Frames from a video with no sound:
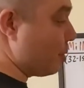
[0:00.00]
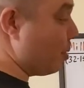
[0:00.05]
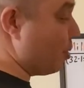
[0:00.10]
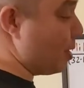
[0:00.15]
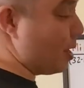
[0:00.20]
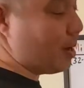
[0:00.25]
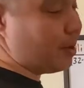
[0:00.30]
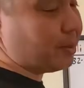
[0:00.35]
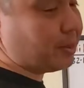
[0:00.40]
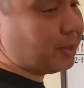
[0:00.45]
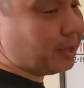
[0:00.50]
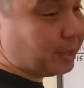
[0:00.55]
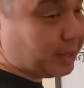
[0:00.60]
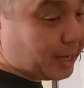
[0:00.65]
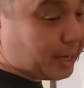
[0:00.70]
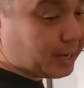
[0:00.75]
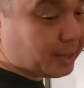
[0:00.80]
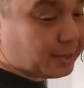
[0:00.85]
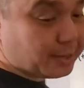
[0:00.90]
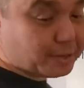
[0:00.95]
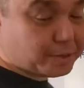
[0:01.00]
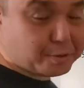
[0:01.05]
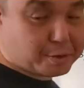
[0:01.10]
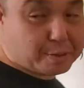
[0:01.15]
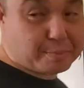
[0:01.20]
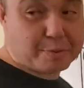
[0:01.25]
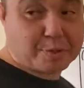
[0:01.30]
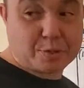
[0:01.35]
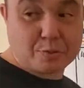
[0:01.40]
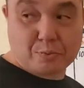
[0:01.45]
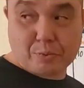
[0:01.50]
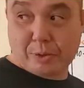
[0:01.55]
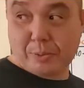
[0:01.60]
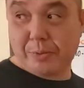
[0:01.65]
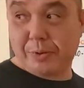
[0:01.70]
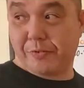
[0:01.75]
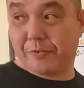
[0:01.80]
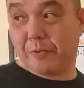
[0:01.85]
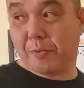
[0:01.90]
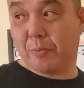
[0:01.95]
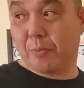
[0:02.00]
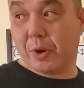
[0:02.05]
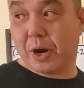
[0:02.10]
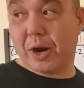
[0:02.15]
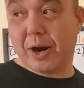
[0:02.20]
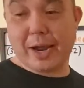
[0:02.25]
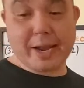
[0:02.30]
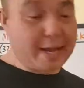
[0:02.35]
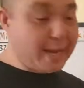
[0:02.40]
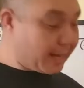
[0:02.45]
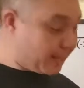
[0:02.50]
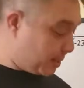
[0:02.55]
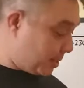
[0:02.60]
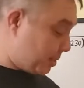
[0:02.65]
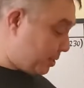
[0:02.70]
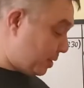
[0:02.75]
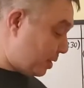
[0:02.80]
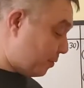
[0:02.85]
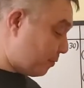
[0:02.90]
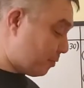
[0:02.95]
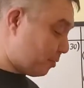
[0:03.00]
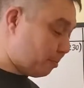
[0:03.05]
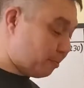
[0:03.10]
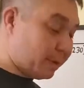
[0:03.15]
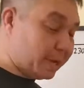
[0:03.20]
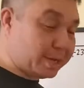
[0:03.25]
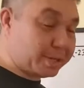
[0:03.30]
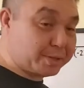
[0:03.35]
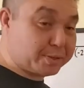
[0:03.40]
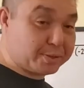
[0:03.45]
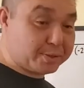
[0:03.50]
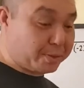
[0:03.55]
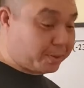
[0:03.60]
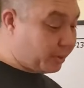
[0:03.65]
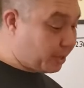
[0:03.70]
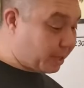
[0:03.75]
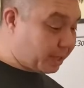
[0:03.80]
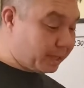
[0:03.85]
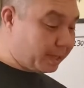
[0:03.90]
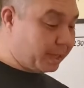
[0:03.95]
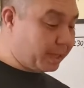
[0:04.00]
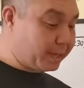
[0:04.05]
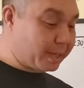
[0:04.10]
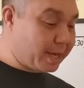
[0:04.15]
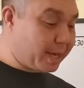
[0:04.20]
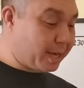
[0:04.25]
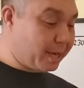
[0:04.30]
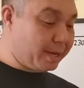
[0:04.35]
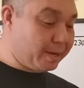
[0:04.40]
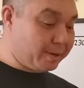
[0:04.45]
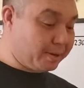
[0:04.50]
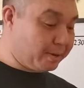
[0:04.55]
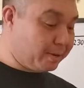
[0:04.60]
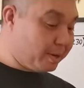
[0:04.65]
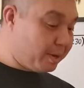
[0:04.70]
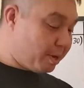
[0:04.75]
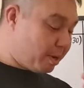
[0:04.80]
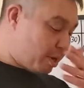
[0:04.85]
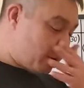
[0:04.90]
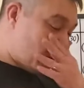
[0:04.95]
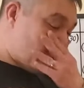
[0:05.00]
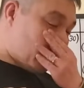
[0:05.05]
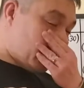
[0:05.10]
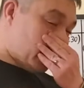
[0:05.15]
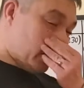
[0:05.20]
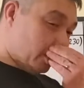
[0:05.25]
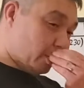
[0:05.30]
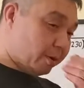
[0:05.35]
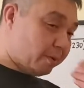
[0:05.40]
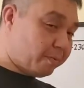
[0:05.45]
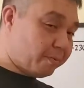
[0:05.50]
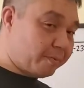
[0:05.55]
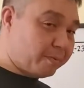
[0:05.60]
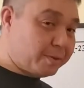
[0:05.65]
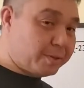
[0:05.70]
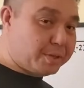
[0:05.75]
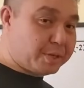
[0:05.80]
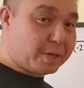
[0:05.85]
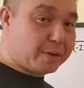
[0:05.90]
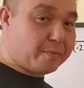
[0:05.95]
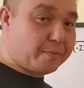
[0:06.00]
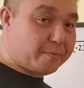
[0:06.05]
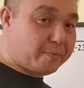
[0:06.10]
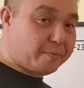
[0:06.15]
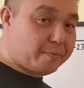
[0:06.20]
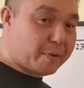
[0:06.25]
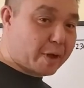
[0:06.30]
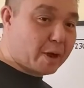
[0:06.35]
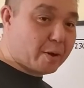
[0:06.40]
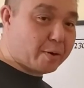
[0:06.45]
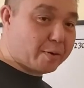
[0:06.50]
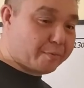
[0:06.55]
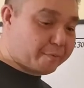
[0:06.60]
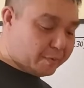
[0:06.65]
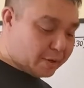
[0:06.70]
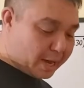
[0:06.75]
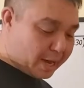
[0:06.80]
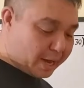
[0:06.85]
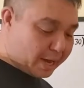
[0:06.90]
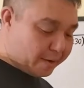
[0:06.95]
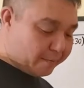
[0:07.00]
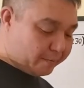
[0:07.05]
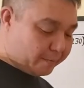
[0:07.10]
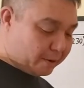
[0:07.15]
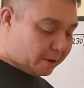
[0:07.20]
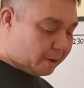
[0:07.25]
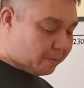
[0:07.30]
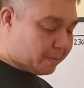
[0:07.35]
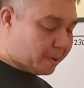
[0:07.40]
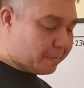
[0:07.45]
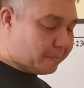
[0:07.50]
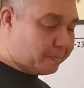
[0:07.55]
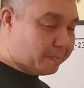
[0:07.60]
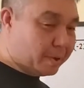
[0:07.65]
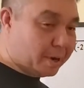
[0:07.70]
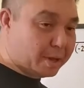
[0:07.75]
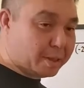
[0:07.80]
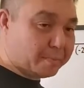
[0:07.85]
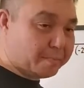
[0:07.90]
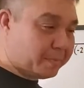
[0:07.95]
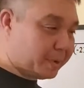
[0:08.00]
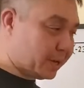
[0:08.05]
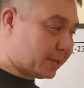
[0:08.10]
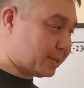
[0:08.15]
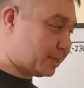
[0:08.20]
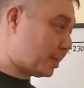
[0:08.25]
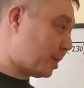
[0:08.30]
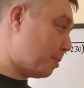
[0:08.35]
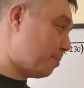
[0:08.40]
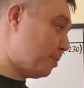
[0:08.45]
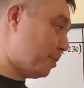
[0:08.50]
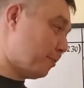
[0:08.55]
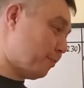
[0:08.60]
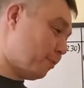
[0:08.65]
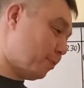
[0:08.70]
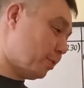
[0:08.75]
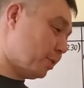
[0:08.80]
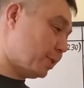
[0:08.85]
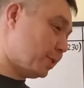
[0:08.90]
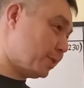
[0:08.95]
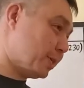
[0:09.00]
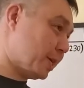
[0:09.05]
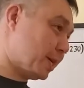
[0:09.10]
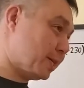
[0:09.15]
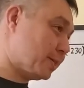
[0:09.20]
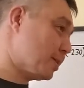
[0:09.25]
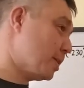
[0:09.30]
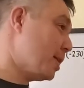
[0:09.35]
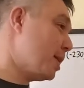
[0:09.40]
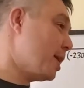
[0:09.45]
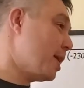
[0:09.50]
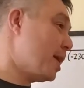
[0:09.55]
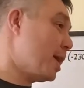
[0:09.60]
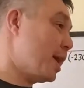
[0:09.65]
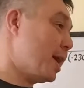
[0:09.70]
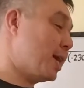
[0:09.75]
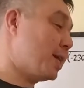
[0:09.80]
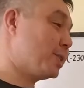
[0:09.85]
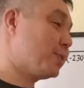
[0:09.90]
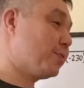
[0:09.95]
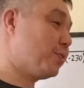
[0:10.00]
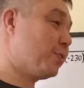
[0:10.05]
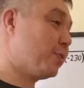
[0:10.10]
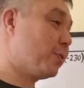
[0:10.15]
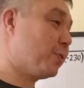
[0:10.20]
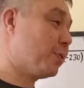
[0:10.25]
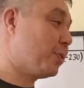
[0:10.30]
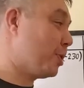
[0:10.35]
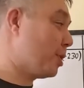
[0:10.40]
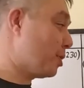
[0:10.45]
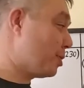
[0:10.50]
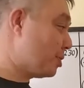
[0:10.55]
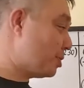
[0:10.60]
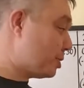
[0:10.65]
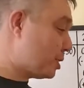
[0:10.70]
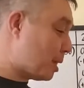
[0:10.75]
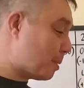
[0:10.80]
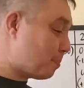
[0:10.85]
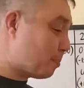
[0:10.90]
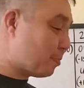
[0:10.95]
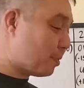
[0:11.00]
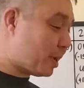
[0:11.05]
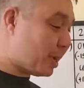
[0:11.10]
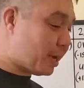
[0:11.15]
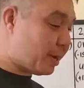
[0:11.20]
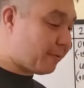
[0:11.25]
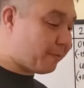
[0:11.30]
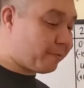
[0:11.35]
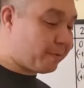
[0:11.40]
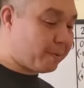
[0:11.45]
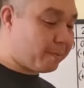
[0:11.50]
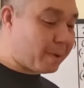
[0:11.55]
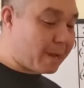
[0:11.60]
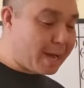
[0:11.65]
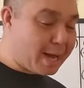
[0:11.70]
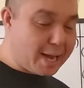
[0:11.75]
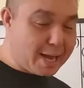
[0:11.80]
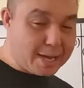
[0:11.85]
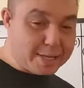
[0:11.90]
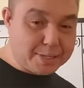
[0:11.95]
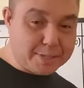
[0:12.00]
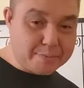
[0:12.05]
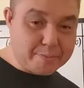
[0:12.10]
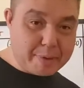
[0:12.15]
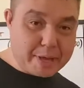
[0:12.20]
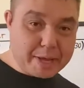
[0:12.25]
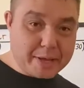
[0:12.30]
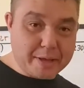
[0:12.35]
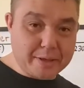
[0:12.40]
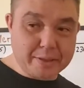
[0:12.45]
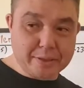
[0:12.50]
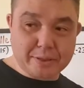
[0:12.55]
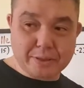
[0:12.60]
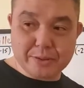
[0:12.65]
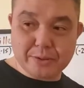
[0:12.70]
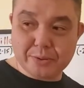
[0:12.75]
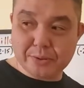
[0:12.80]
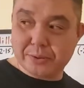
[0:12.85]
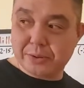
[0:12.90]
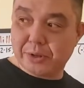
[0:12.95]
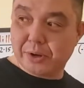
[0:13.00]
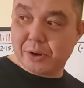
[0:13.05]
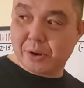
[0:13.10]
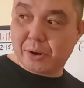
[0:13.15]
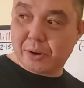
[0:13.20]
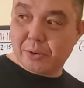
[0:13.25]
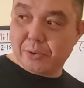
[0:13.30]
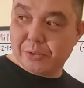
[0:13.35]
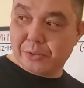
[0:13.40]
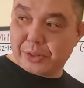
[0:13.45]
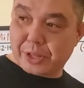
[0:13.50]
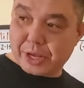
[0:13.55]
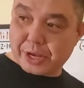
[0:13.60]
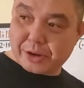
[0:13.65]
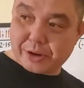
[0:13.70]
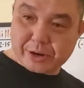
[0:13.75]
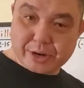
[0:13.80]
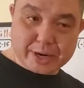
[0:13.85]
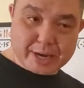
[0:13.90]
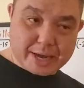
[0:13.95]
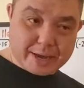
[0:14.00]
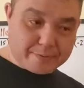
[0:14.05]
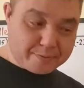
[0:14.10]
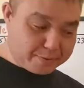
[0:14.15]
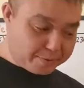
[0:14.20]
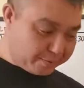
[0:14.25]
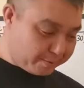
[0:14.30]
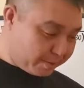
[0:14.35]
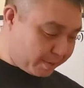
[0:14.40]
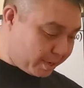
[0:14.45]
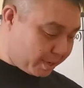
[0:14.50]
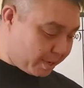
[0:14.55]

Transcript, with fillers: going, uh, the link in the descriptions will be from where I got this information. So you can click that and, you know, verify every, all my, all the picks that I put for these guys. As for their separating from odds and making, doing their own thing, you're going to have to,